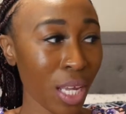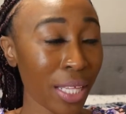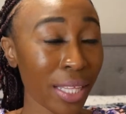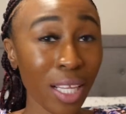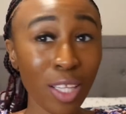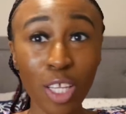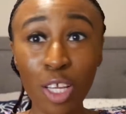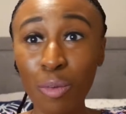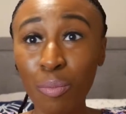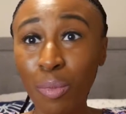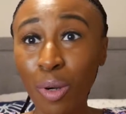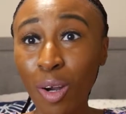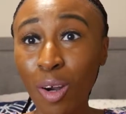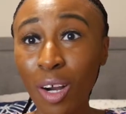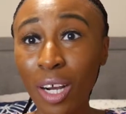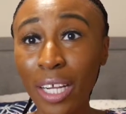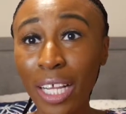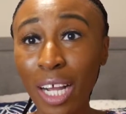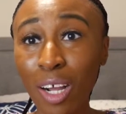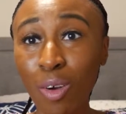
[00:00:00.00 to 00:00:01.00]
the lip
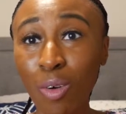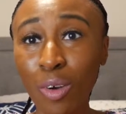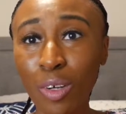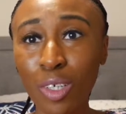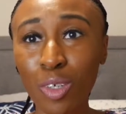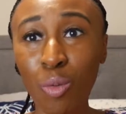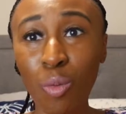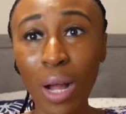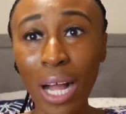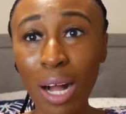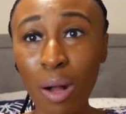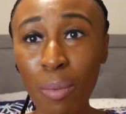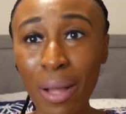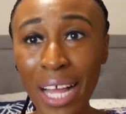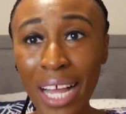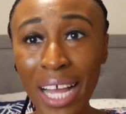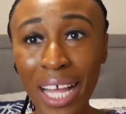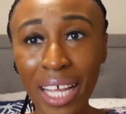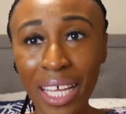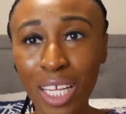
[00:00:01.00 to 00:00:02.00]
bar that I ordered a while
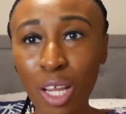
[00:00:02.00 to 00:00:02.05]
back,